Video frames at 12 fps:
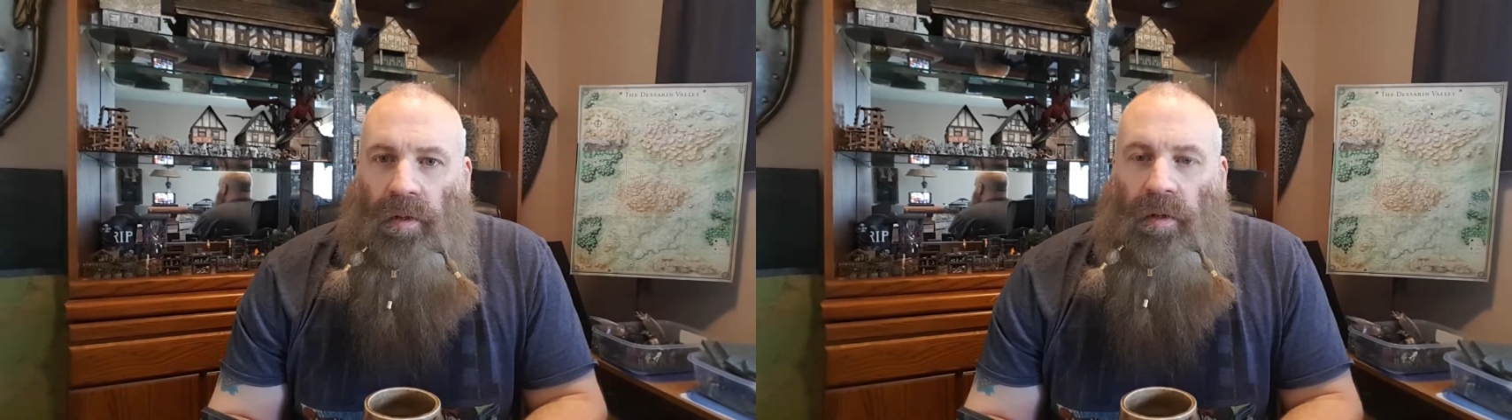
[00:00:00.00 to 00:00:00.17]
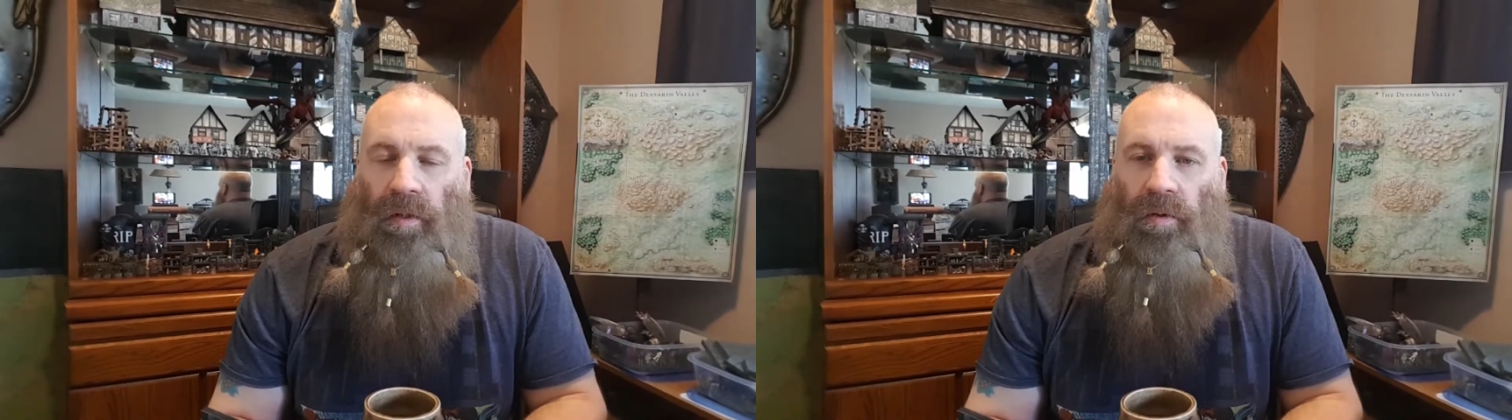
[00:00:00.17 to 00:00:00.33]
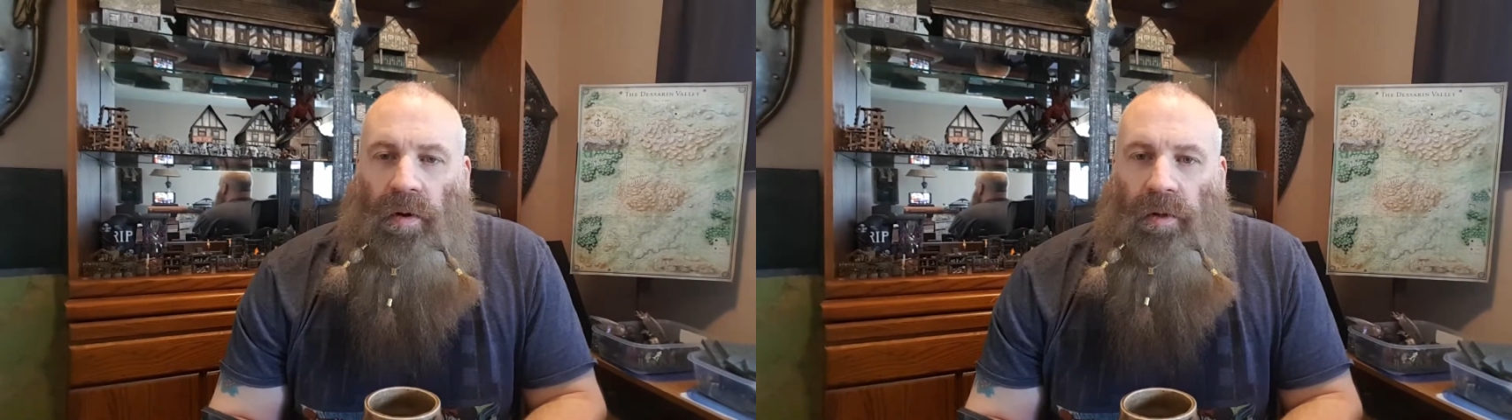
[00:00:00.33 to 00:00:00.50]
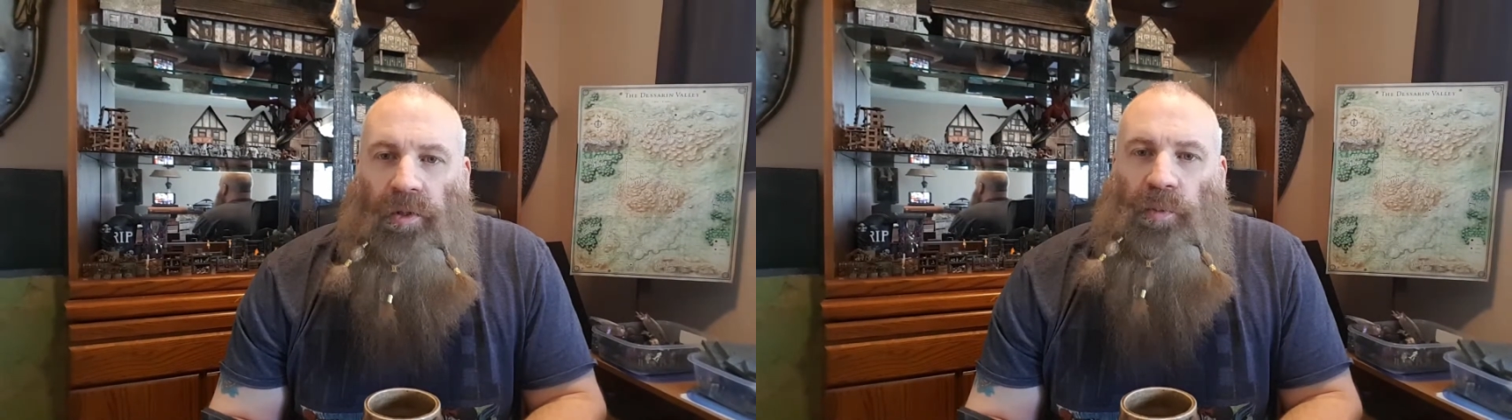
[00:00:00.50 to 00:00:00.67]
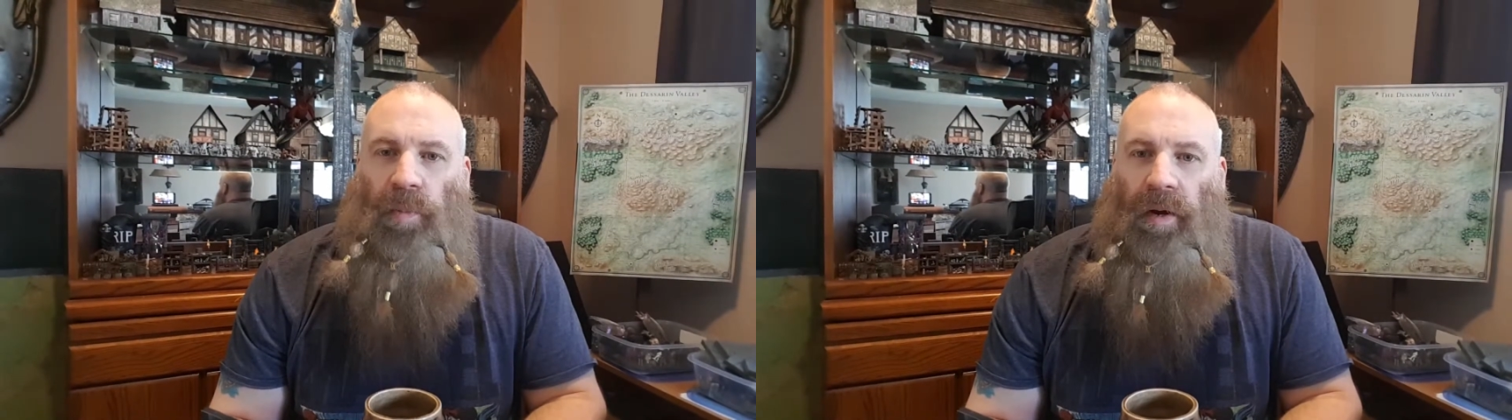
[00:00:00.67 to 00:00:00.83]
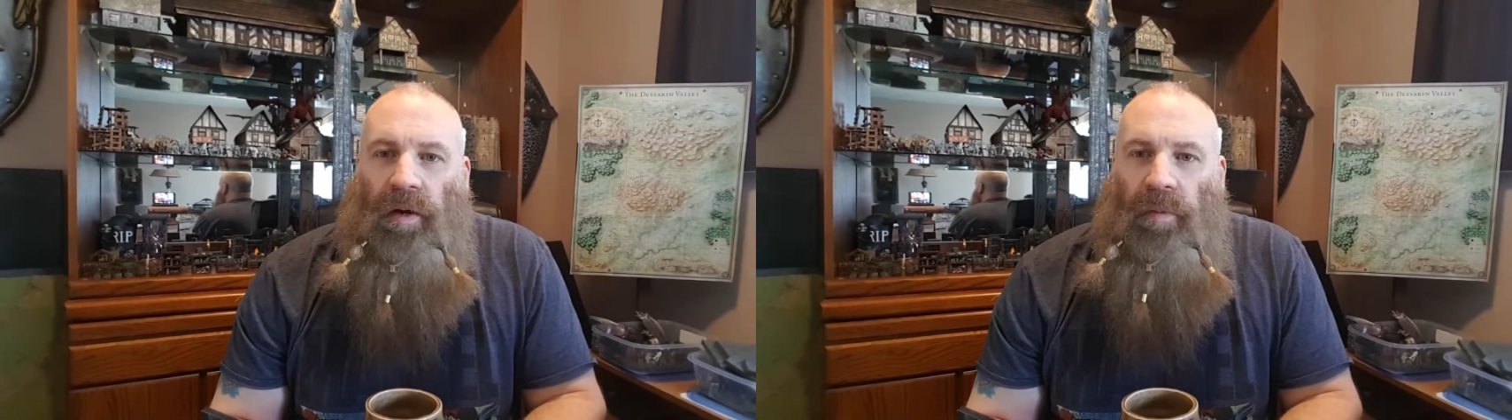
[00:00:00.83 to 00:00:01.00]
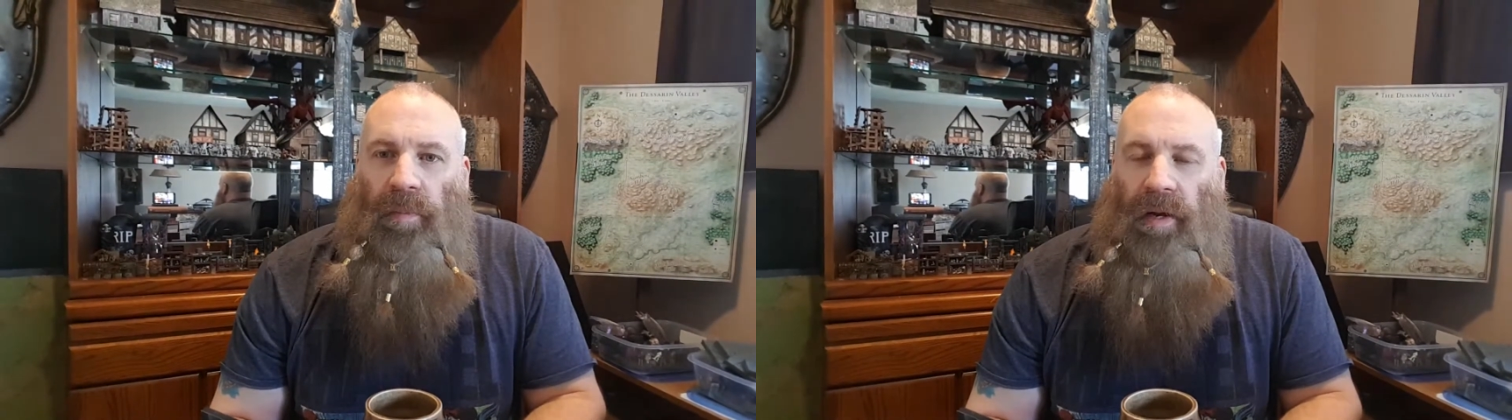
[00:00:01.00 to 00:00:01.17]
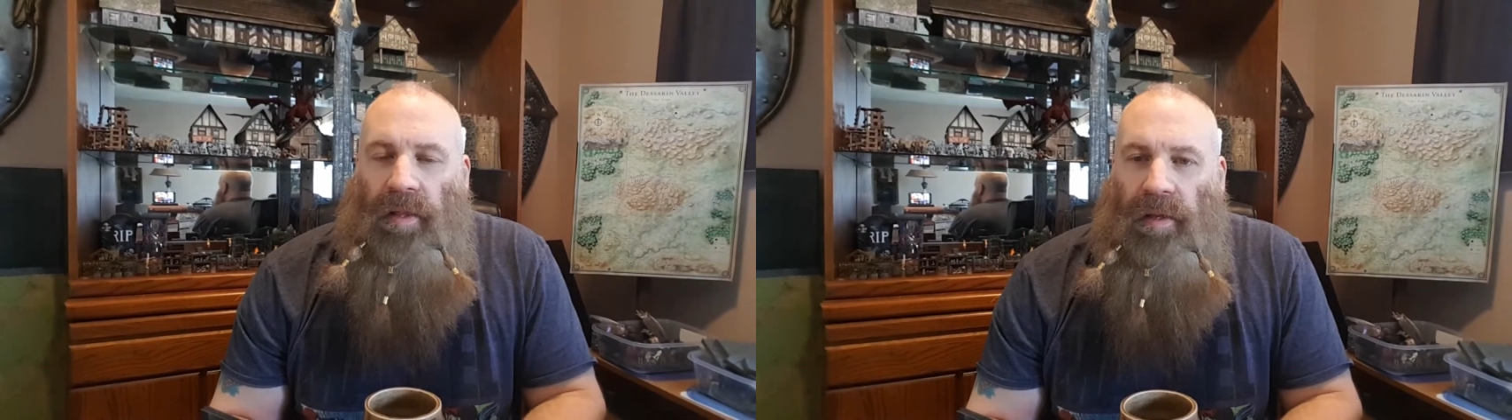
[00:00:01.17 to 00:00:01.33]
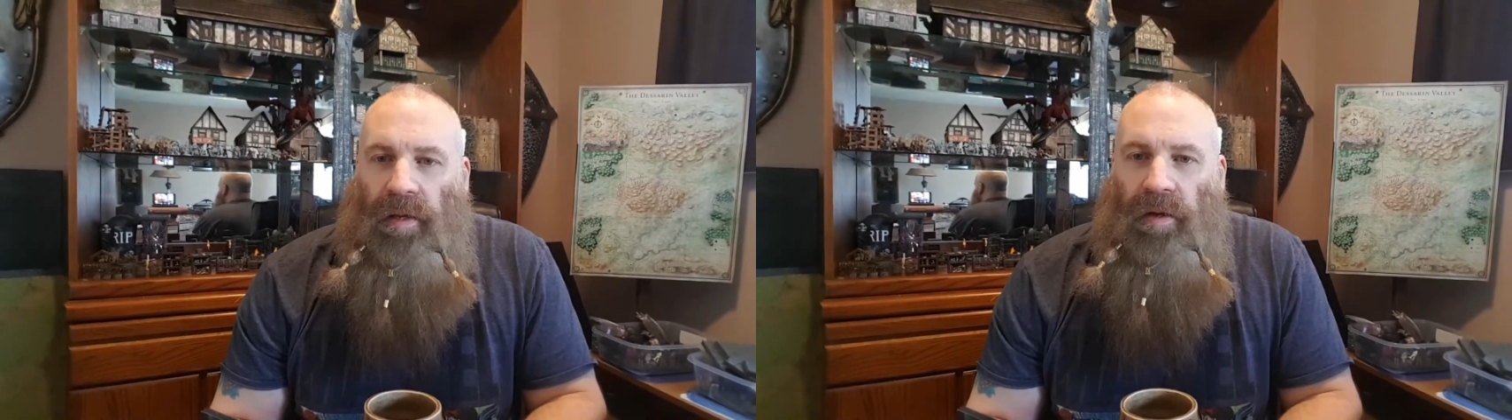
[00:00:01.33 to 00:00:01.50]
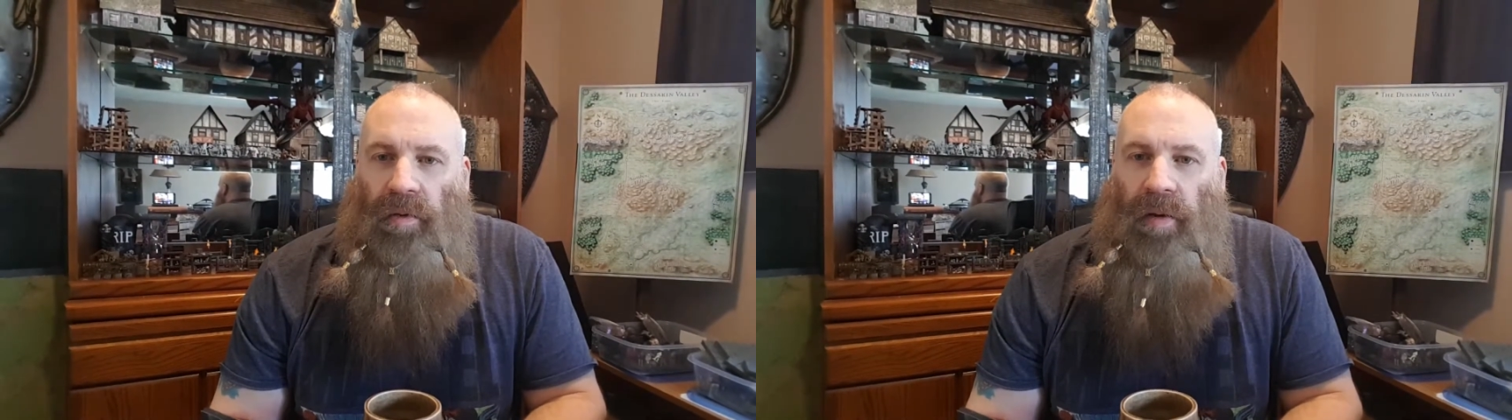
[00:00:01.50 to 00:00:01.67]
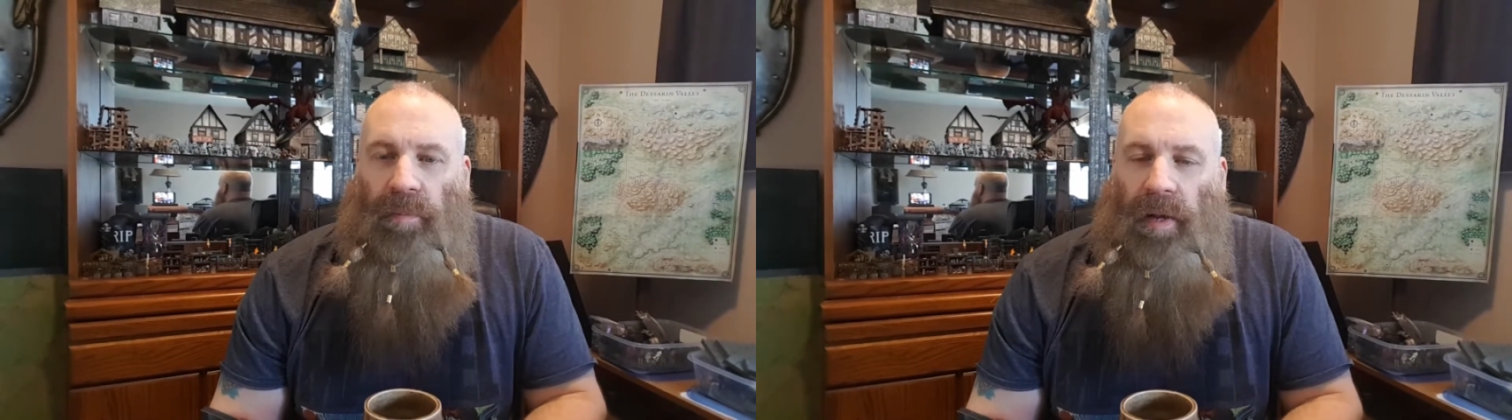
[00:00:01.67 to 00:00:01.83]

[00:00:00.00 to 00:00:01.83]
These are all inspired by the great